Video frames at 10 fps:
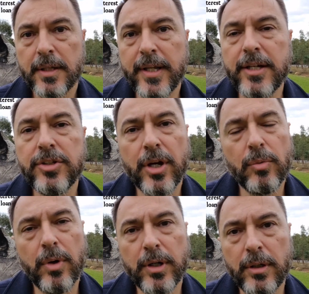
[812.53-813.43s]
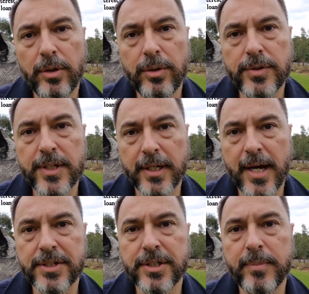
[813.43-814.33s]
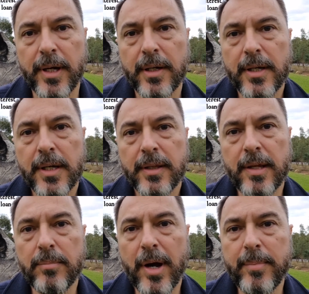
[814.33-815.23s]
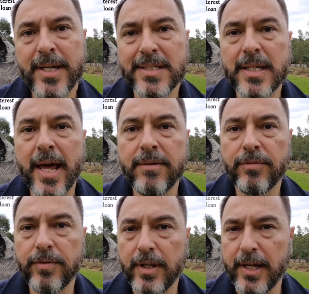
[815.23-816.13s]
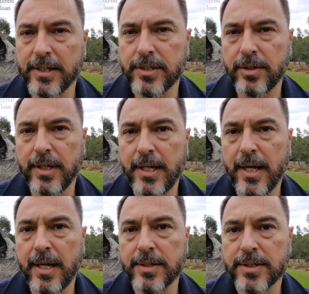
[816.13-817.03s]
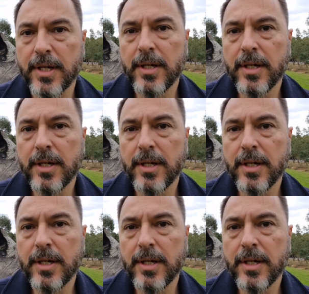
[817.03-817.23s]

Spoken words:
They don't want to lose a customer that might be a slave for the next 30 years.